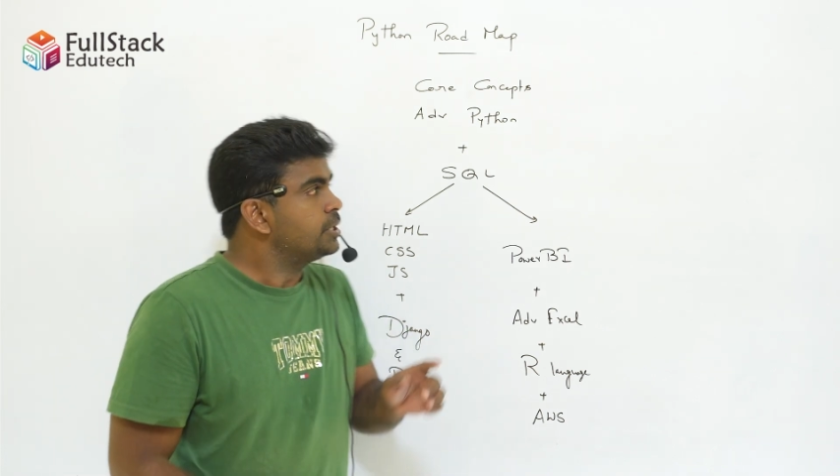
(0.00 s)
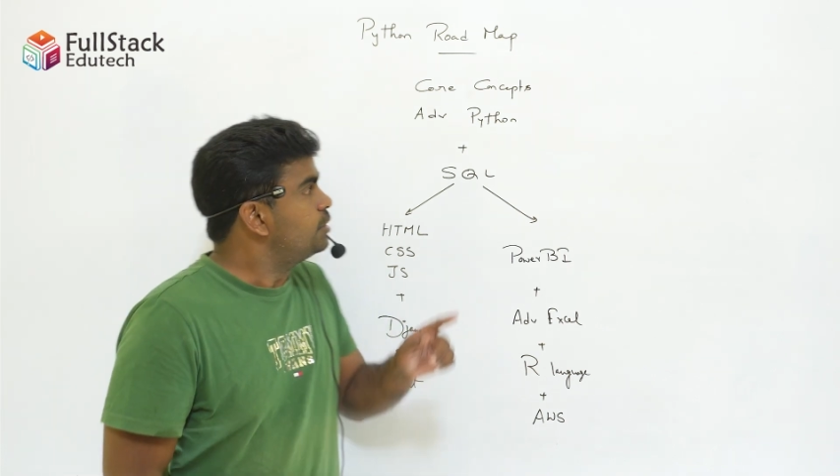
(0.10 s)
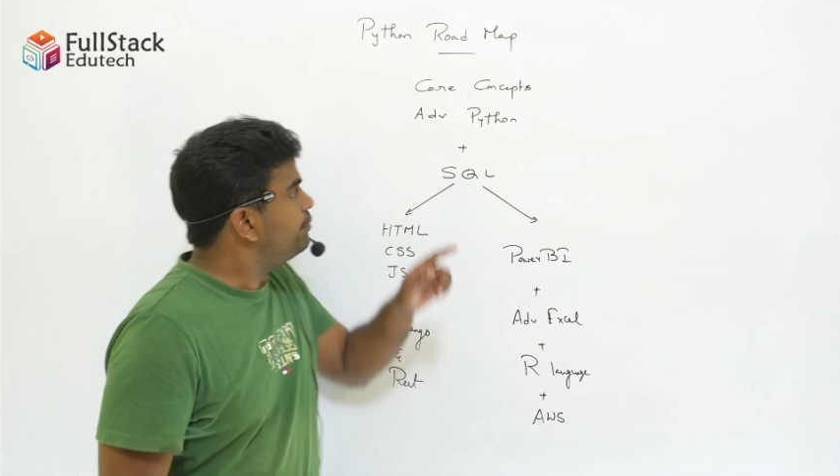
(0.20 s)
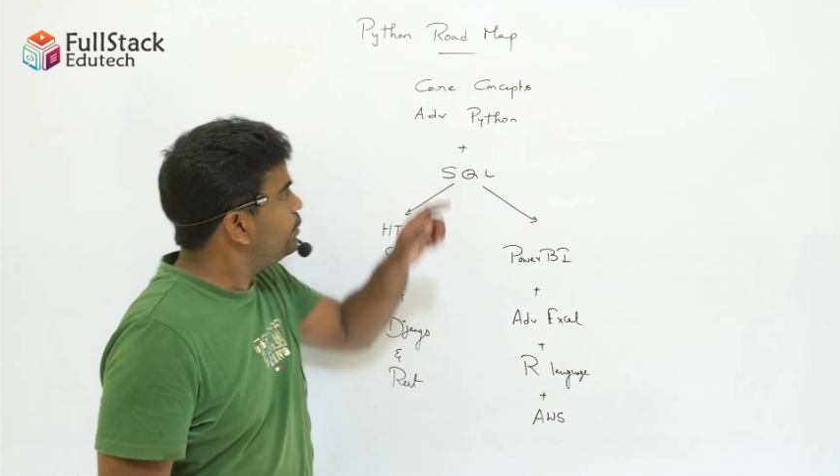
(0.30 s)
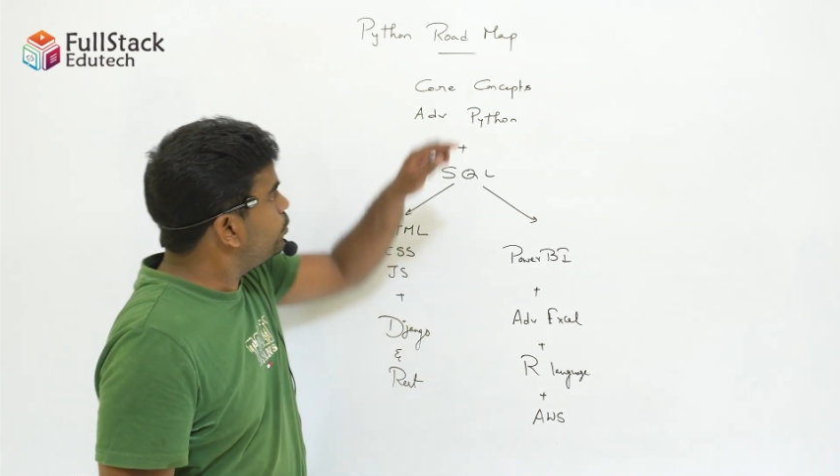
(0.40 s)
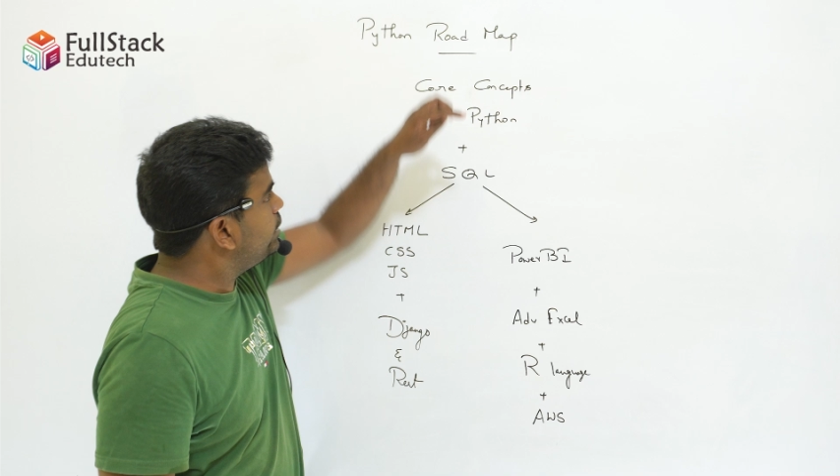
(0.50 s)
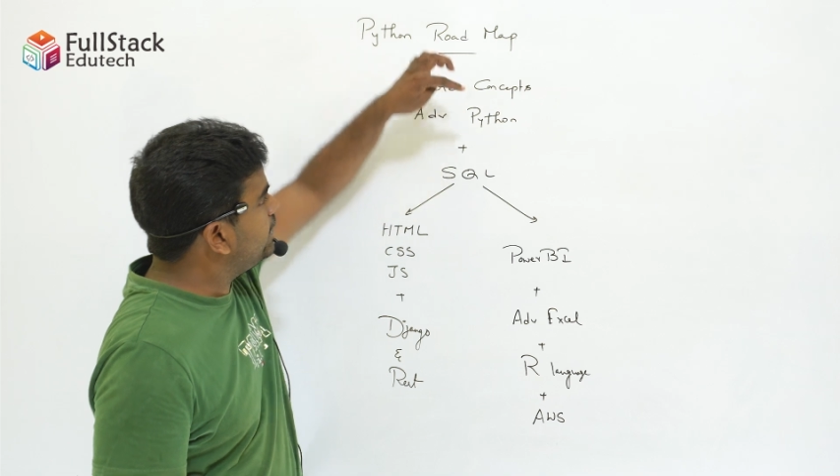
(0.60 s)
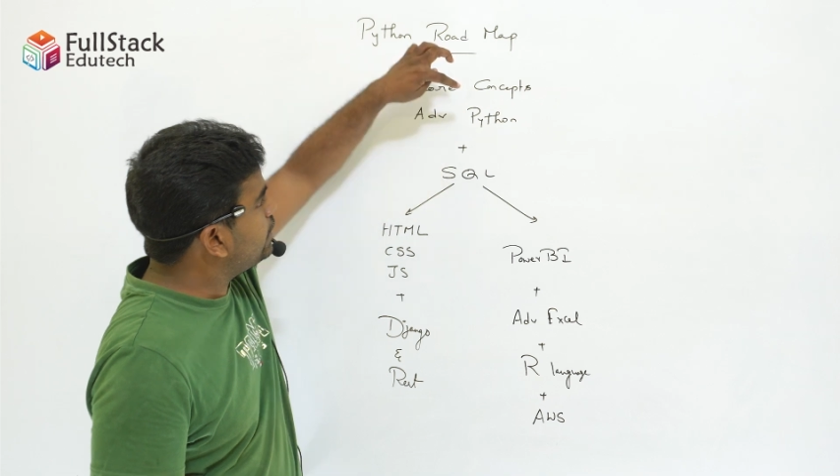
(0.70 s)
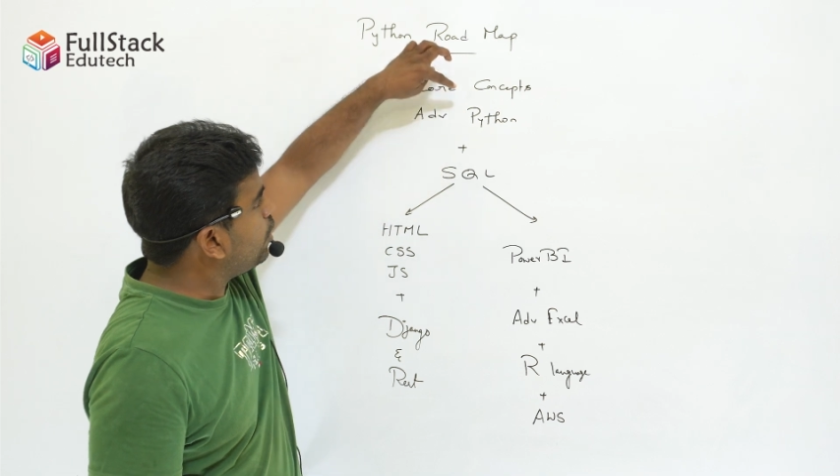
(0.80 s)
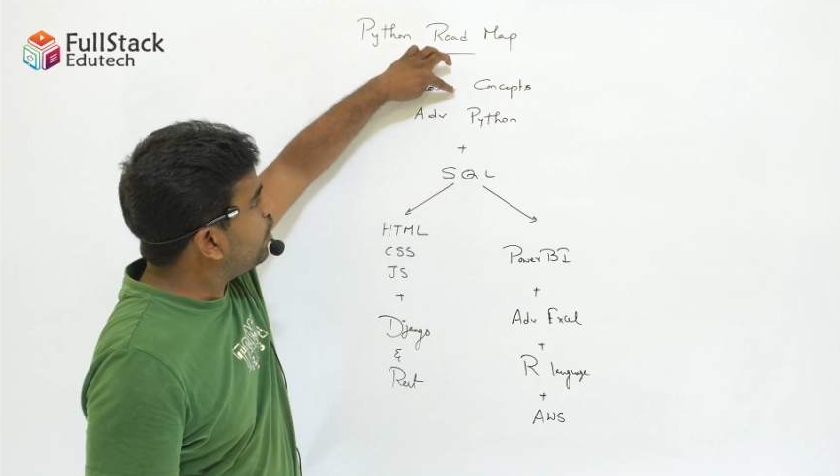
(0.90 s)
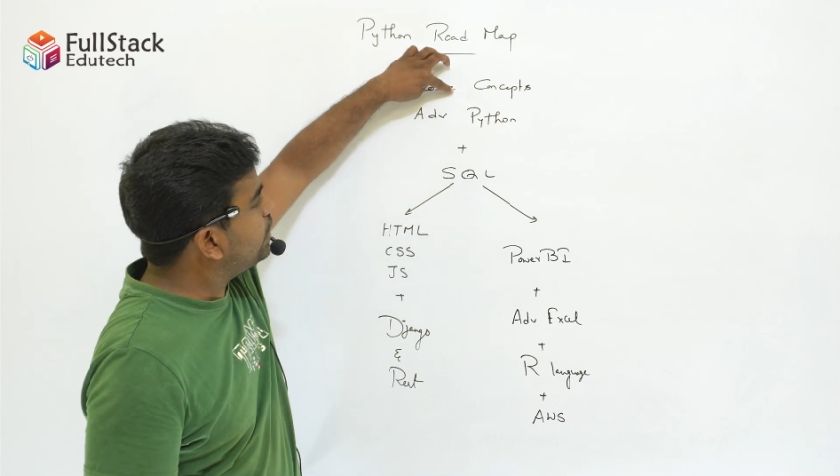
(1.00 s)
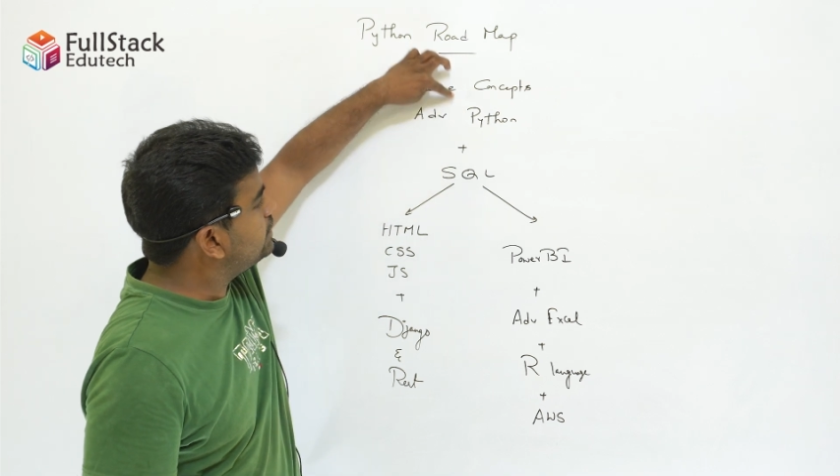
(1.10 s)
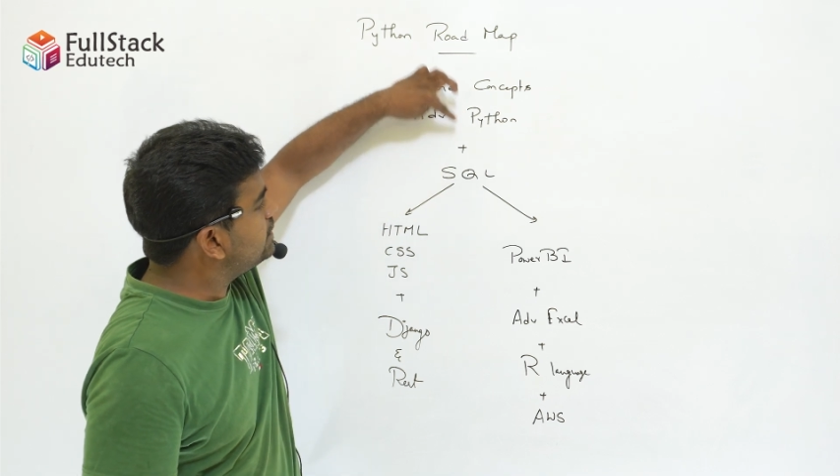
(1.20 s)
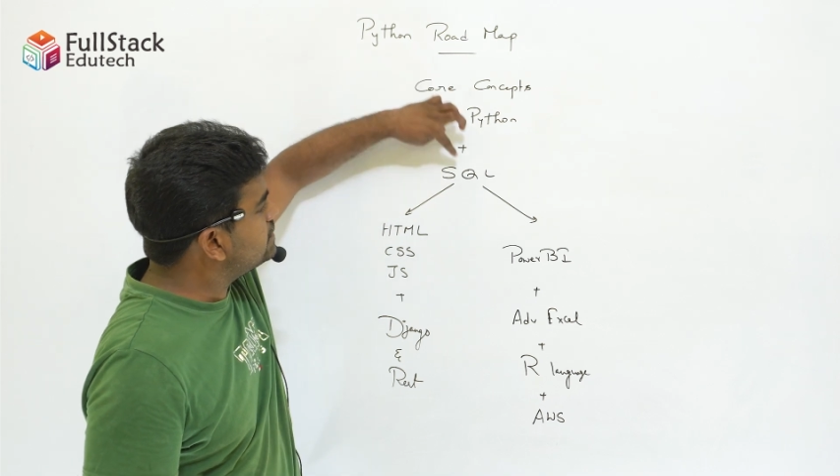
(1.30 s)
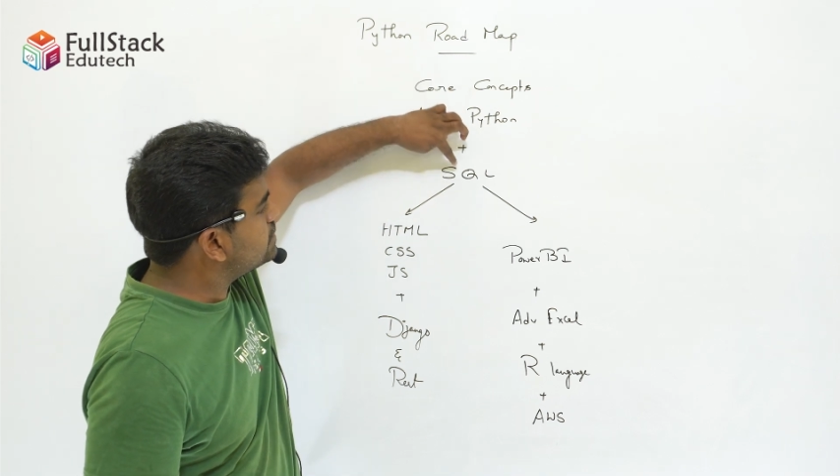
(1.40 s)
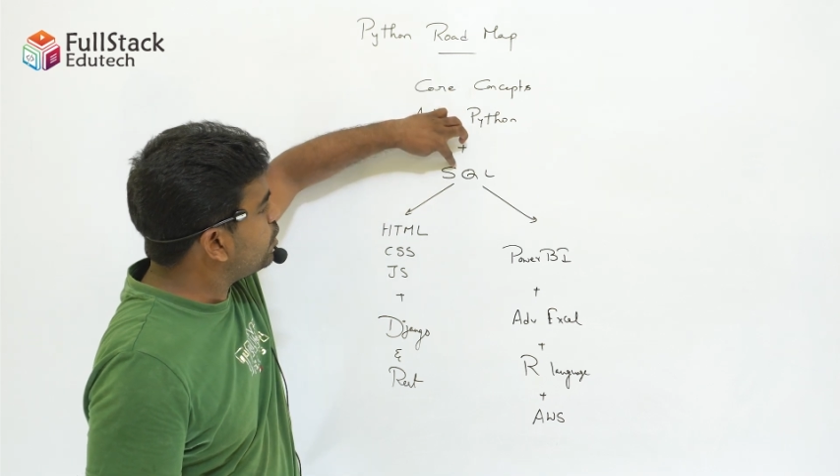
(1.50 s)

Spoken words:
If you good at all these